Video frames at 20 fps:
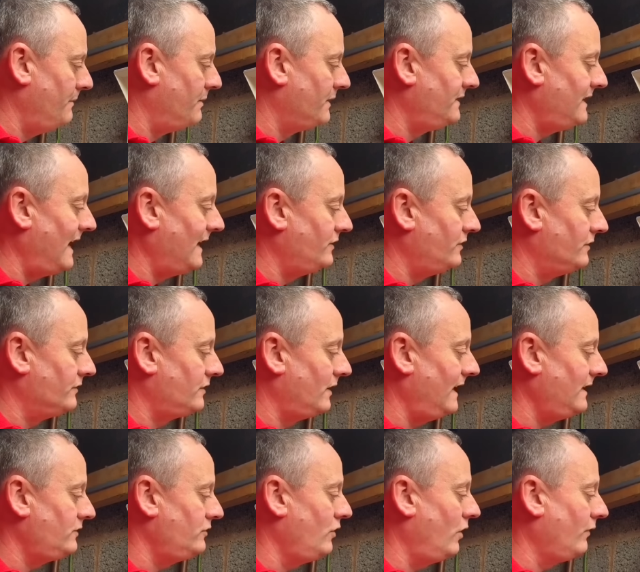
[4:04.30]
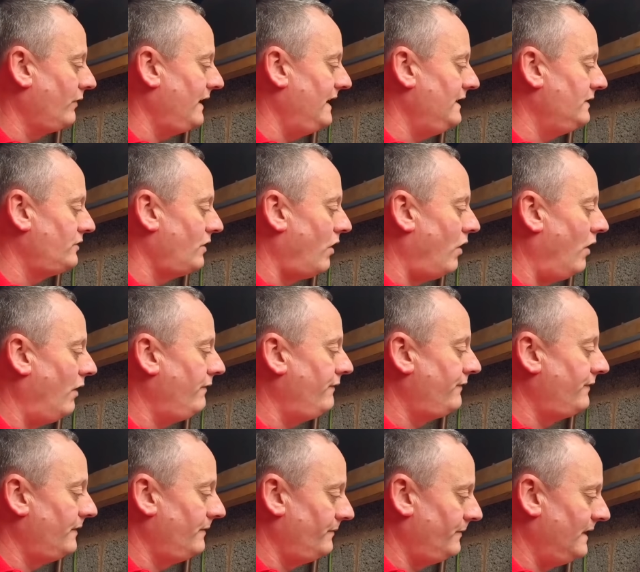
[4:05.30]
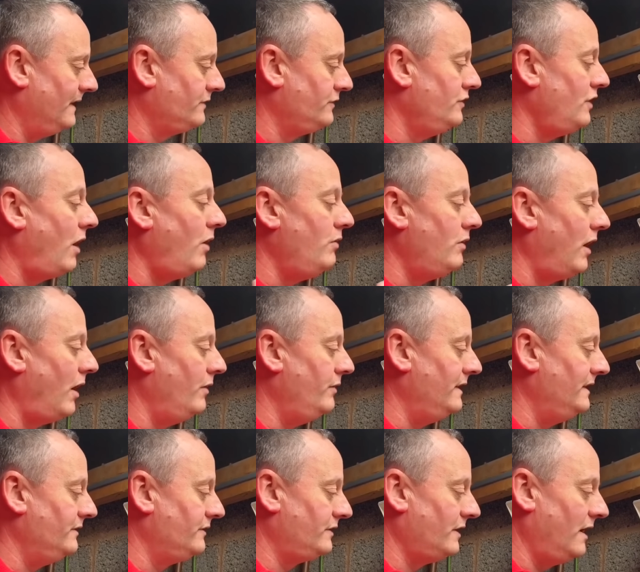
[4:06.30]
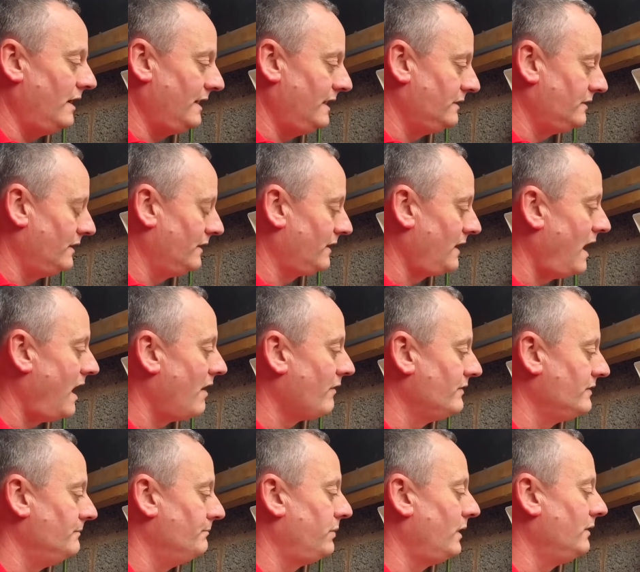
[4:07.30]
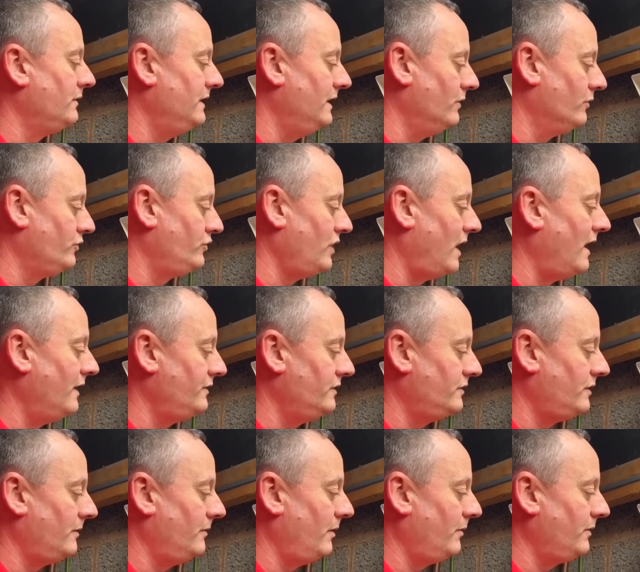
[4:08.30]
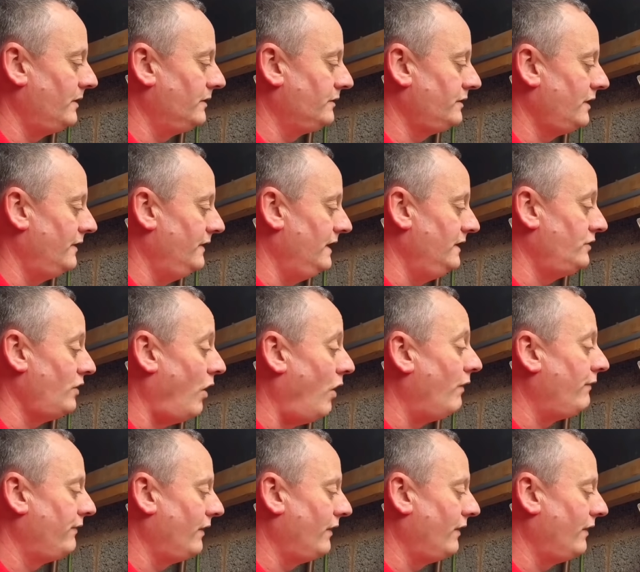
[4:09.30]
protection. So let's knock these off. There's no load in circuit, so the car isn't plugged in or charging, so I'm going to turn these off